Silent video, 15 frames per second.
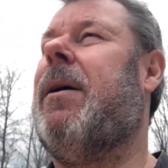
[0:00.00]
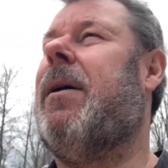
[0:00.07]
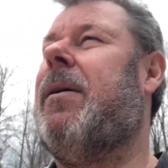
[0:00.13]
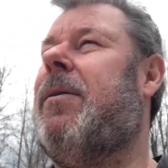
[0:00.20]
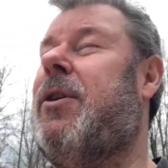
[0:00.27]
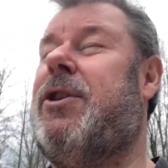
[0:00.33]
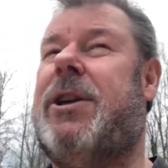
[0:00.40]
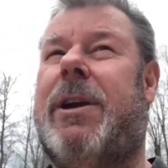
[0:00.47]

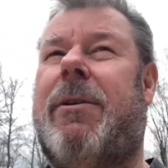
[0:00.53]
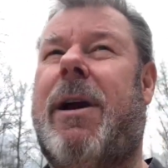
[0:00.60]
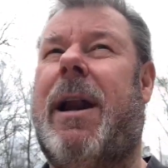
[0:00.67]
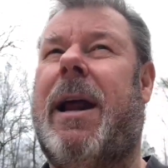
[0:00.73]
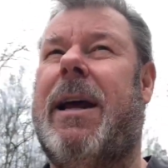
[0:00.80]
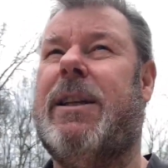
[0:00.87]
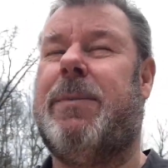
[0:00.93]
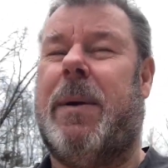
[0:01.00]
the generator
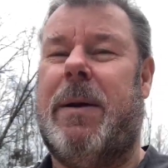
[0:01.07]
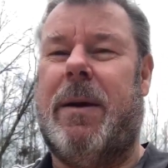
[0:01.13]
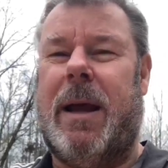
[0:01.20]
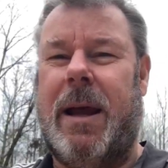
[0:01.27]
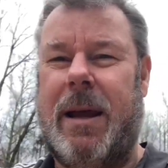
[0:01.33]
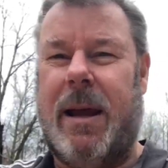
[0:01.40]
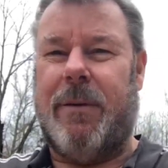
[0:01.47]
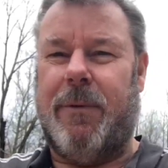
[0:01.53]
has been
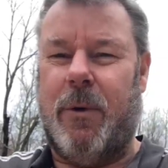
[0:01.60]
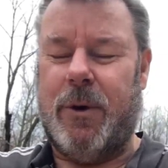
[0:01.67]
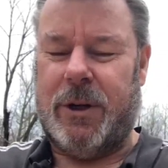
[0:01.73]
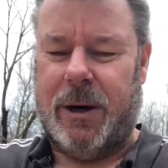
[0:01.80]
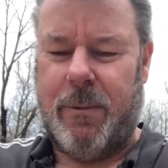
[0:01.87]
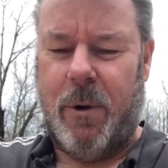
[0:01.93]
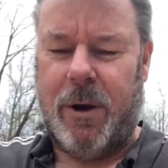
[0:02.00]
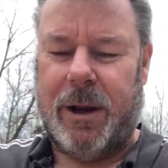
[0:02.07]

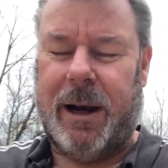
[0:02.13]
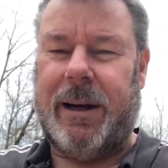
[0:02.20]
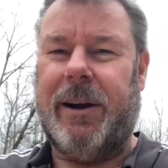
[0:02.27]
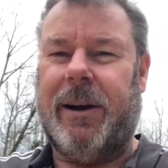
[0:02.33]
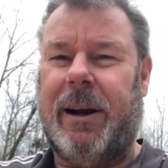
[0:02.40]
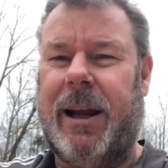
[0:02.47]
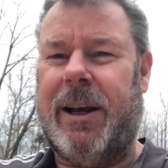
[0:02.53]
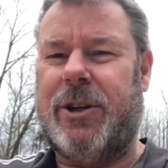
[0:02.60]
unfortunately working a
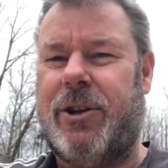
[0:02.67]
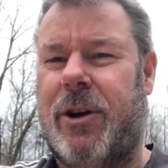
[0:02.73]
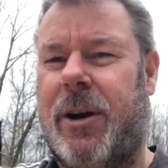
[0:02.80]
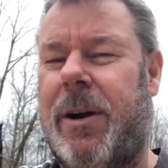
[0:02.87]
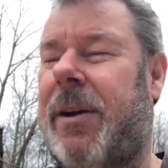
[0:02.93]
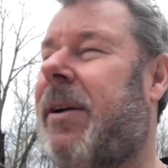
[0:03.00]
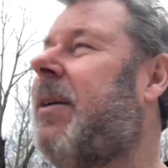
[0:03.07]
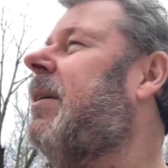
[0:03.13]
little extra
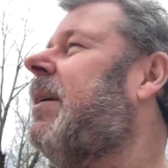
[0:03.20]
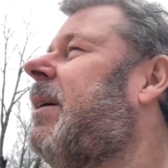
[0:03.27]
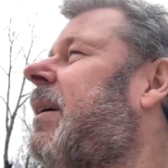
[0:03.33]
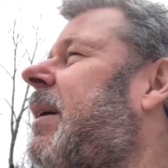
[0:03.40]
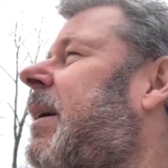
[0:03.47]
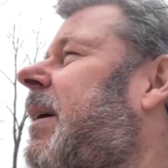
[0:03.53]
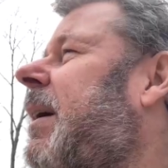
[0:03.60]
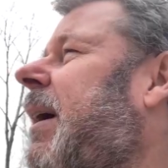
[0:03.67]

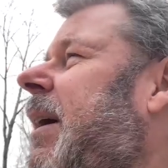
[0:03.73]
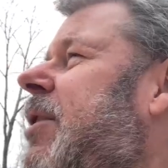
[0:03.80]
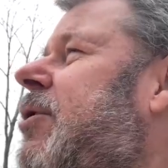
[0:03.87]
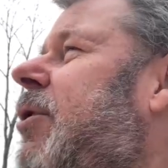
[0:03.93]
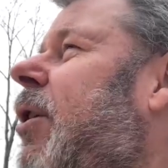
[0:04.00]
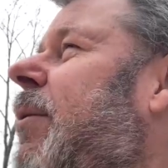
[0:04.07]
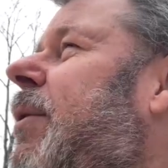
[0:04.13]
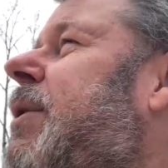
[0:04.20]

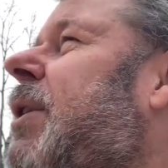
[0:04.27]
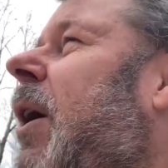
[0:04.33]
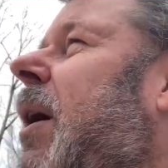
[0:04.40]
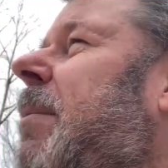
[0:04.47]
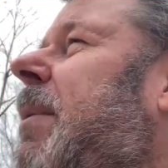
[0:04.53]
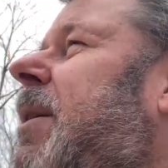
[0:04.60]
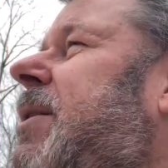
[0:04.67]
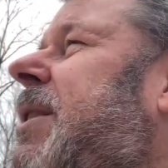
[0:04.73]
extra
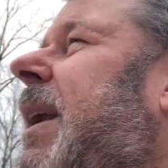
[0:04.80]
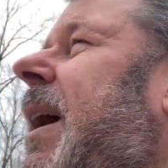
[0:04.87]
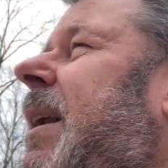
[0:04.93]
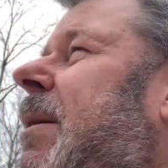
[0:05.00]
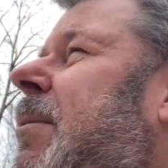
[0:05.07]
overtime because cloudy